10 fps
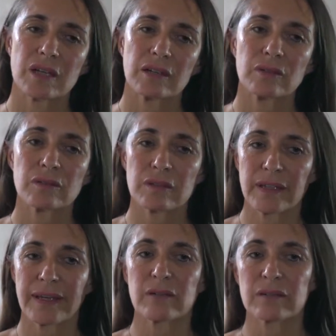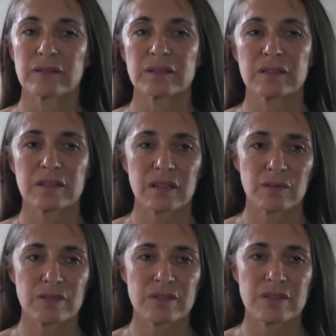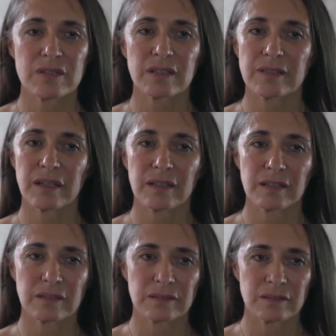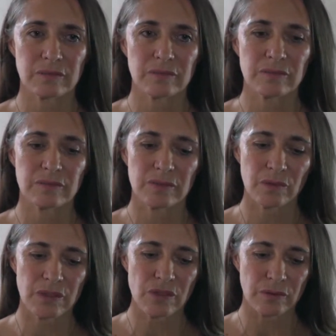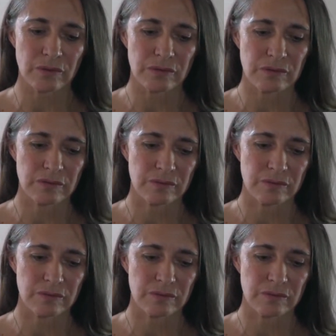I learned later that that was a satanic um, ritual